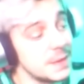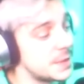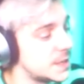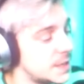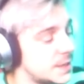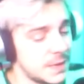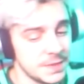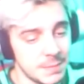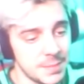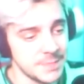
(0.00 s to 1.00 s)
And so
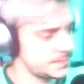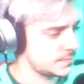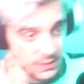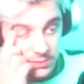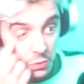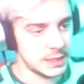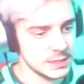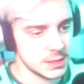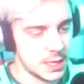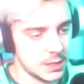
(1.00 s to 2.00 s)
technically he's
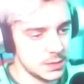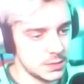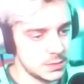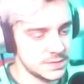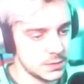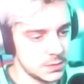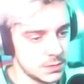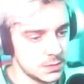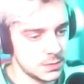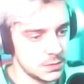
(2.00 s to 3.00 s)
still alive, but
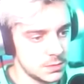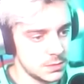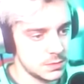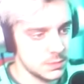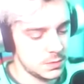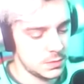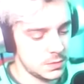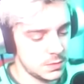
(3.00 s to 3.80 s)
it's the screen is all